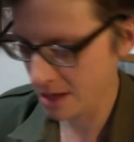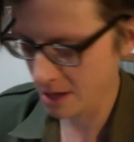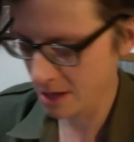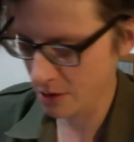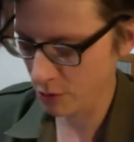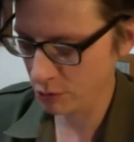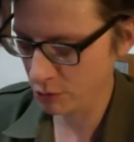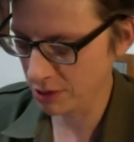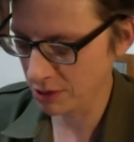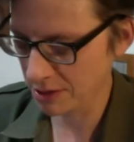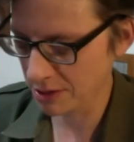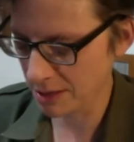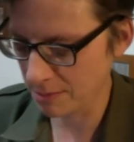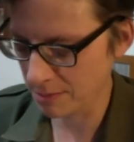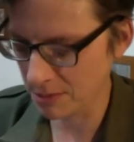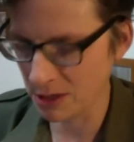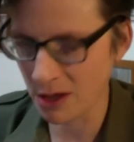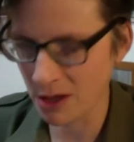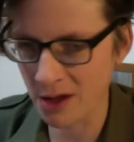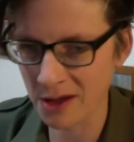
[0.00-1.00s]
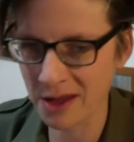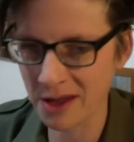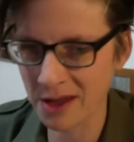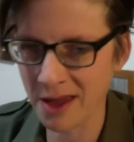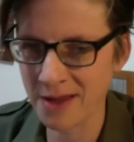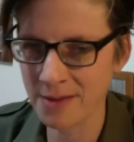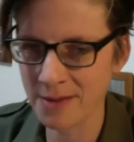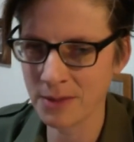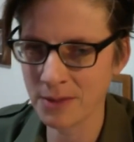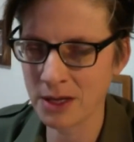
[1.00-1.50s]
all of that
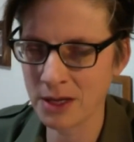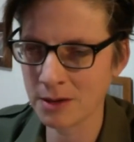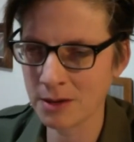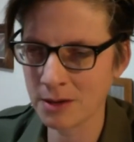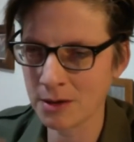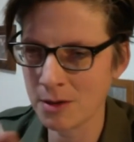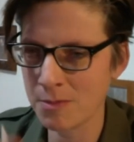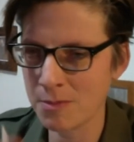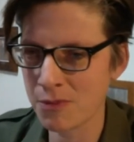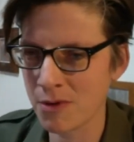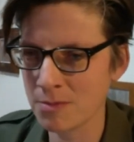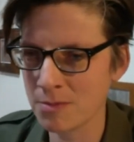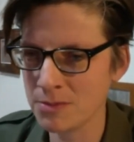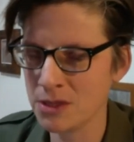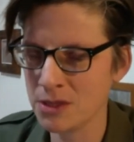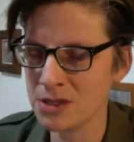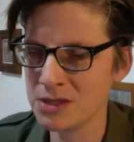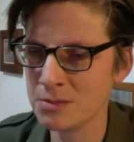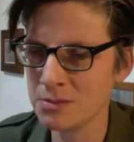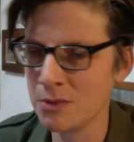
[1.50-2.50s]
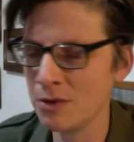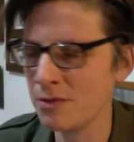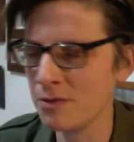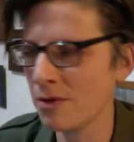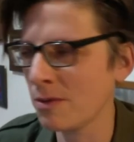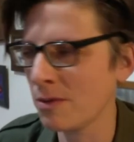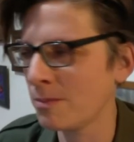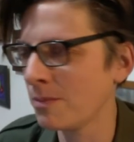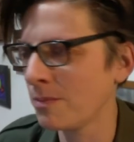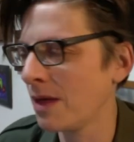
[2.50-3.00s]
malarkey. And I'm going to prompt you to move
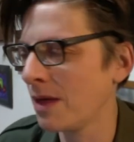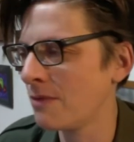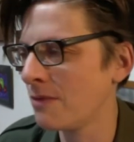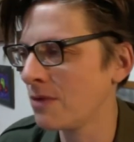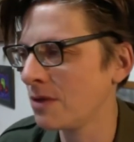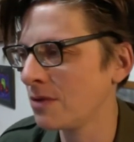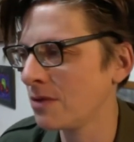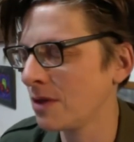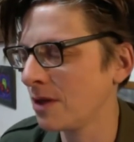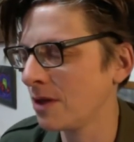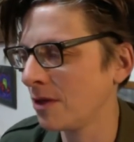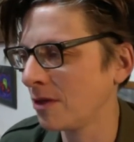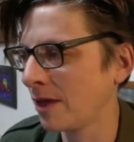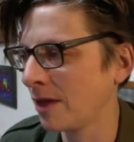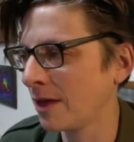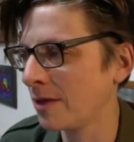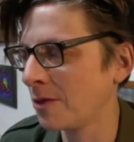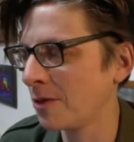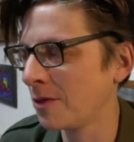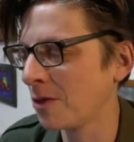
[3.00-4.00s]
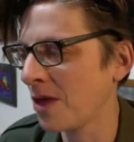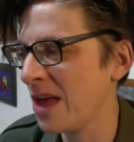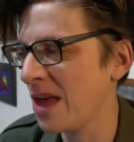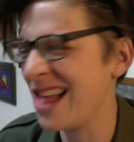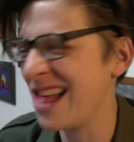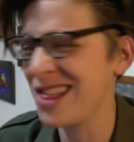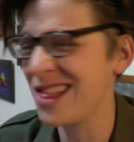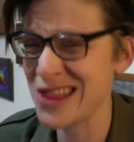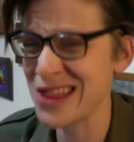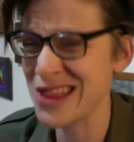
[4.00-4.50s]
on every 30 seconds.
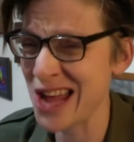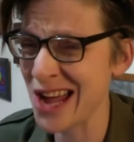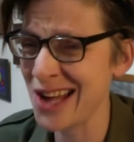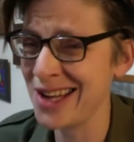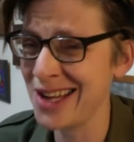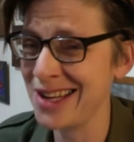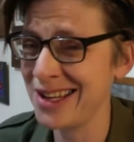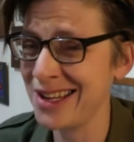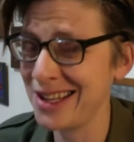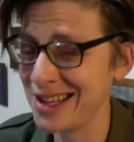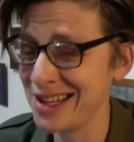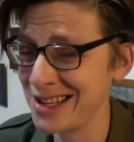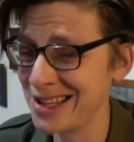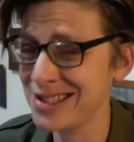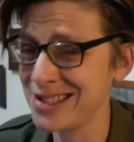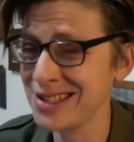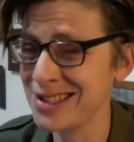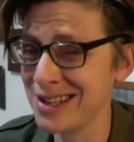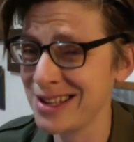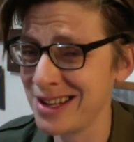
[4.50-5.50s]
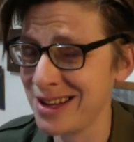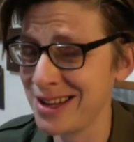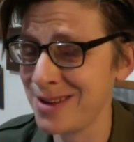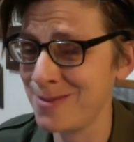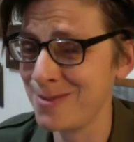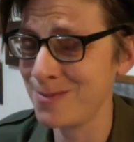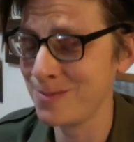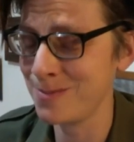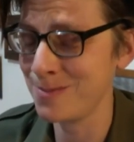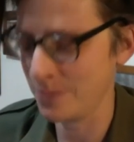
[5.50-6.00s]
That is it.
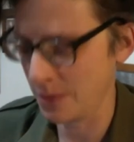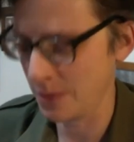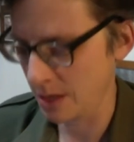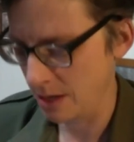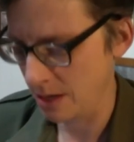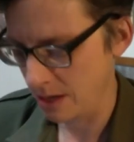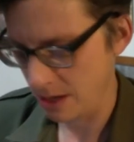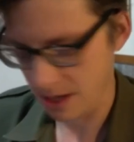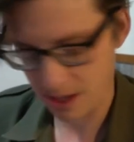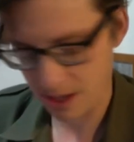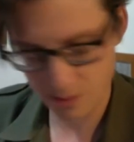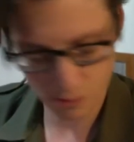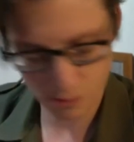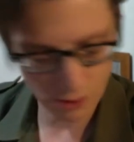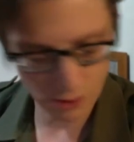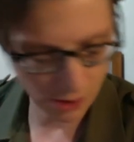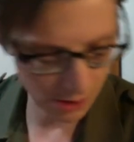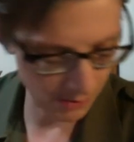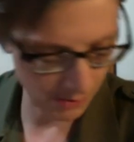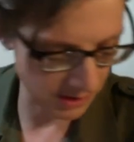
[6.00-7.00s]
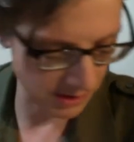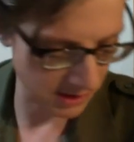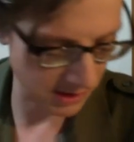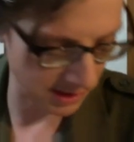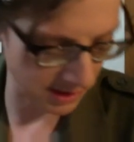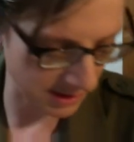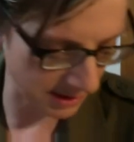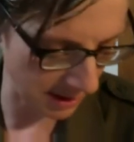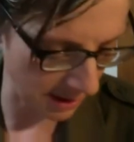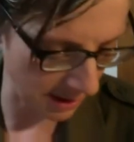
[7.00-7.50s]
And we're going to
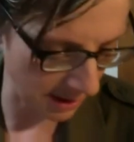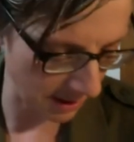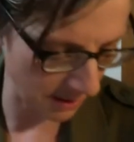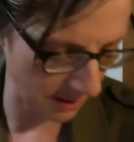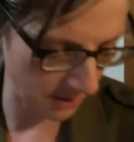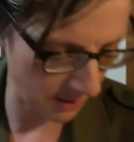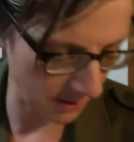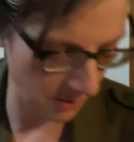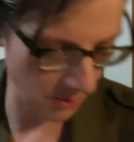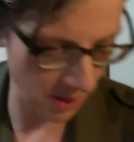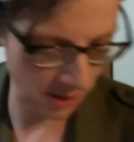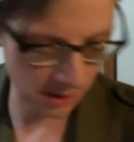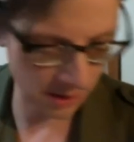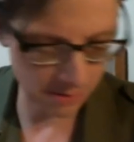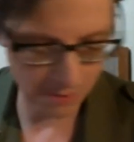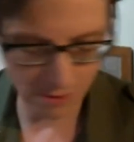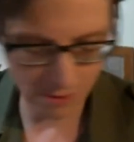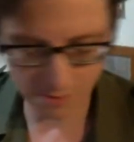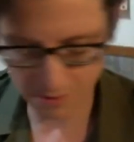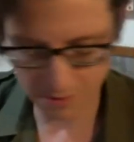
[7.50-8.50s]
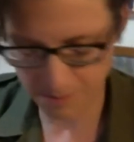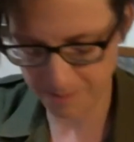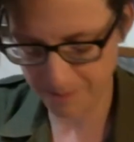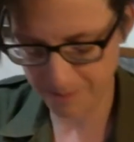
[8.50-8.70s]
start. Oh, hang on a moment.